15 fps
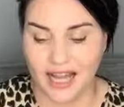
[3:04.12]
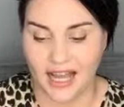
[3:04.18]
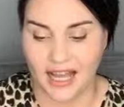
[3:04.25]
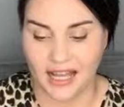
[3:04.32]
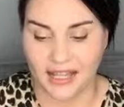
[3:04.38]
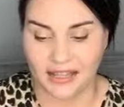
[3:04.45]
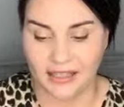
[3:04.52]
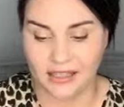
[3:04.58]

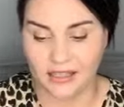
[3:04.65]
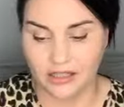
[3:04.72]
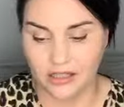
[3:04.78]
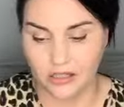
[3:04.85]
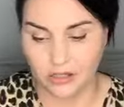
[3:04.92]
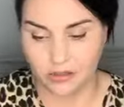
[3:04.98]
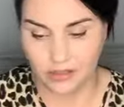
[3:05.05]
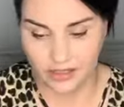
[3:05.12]
a
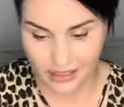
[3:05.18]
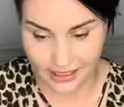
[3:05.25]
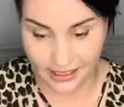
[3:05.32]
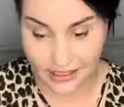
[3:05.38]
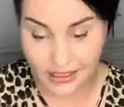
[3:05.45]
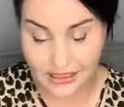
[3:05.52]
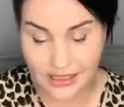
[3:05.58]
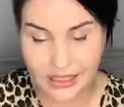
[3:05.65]

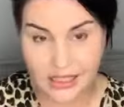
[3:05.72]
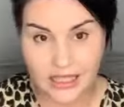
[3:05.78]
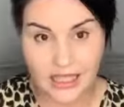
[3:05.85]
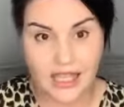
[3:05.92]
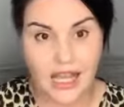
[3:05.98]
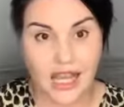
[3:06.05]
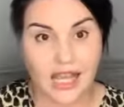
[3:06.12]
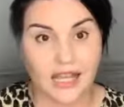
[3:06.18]
year,
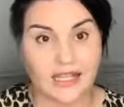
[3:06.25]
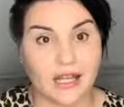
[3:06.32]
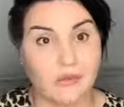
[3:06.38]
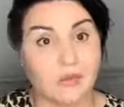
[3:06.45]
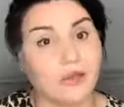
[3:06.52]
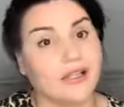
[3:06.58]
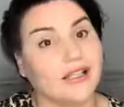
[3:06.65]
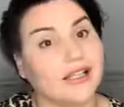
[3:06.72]
and they
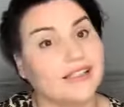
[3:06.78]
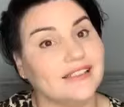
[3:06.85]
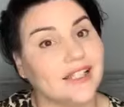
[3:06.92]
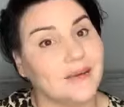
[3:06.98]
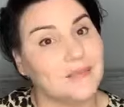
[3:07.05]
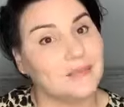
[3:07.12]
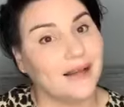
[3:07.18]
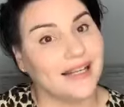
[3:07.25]
wouldn't lend
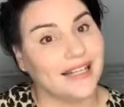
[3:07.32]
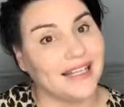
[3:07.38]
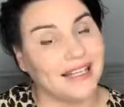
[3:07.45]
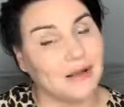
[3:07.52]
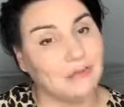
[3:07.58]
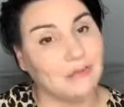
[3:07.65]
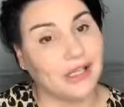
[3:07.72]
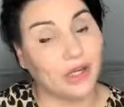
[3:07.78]
him money
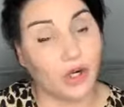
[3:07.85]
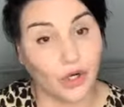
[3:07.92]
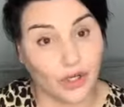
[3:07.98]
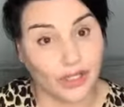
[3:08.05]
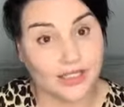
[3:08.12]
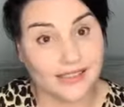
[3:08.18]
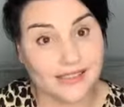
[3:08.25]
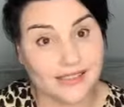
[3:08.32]

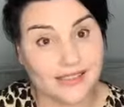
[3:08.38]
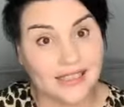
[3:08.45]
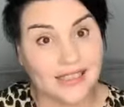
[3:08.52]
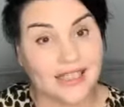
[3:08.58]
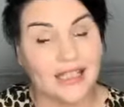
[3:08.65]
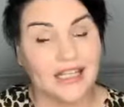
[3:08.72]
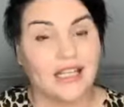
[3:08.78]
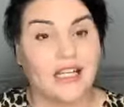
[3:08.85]
because
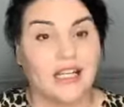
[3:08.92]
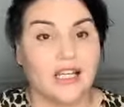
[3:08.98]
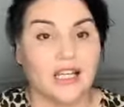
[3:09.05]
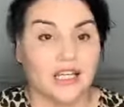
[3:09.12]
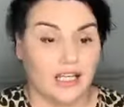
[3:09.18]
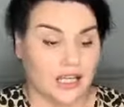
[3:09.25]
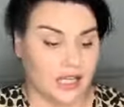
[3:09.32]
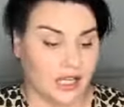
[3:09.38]

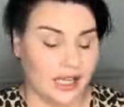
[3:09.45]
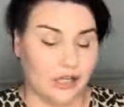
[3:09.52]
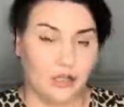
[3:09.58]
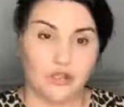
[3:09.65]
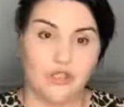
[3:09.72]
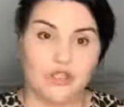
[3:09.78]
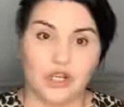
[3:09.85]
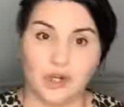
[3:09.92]
he
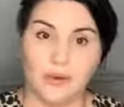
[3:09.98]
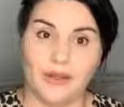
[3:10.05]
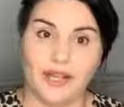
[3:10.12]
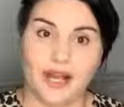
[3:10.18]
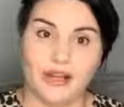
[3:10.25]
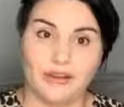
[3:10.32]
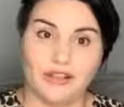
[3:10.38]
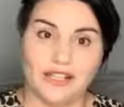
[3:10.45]
couldn't show where the
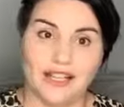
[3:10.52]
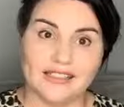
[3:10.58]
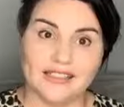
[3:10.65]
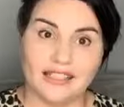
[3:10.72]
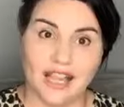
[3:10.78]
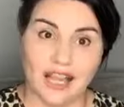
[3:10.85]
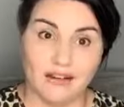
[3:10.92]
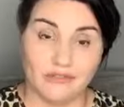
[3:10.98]

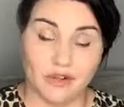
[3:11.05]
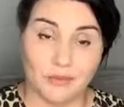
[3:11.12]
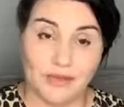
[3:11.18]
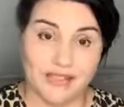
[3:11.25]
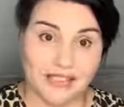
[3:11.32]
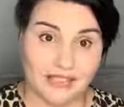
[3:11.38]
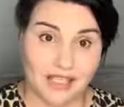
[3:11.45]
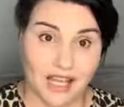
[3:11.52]
100,000 came from. He
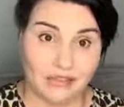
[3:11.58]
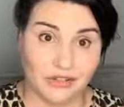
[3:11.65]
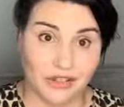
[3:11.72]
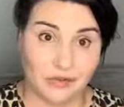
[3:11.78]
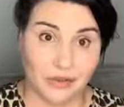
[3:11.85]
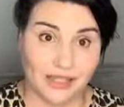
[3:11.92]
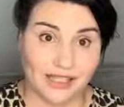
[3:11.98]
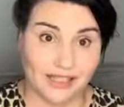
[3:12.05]
didn't have it
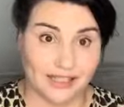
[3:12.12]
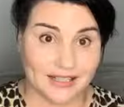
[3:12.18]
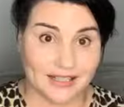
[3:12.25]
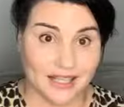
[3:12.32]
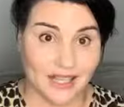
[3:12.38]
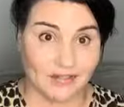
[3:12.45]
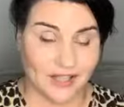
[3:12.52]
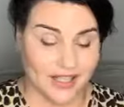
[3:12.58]
in regular
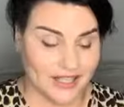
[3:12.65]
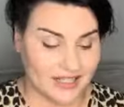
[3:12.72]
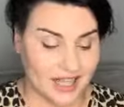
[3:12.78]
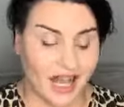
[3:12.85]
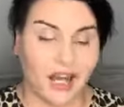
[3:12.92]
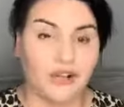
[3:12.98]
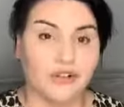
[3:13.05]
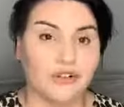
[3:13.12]
savings. The
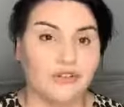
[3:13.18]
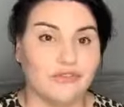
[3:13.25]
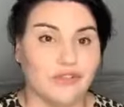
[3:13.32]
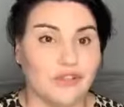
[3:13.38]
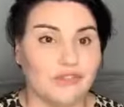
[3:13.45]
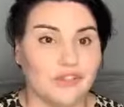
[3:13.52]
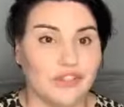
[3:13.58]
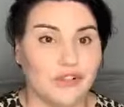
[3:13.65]

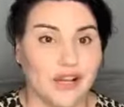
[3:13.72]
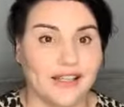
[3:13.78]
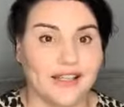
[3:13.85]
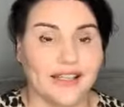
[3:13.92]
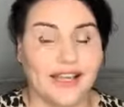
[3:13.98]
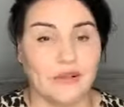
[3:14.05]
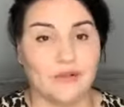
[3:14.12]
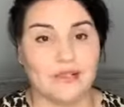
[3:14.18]
150 grand
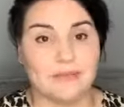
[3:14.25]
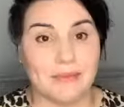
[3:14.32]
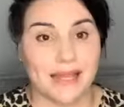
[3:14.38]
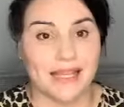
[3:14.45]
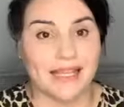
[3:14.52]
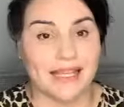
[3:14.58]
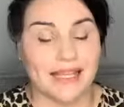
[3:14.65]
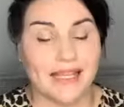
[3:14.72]
that he was
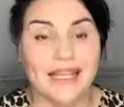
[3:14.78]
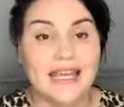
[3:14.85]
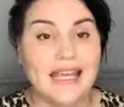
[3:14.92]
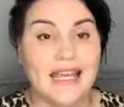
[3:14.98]
making,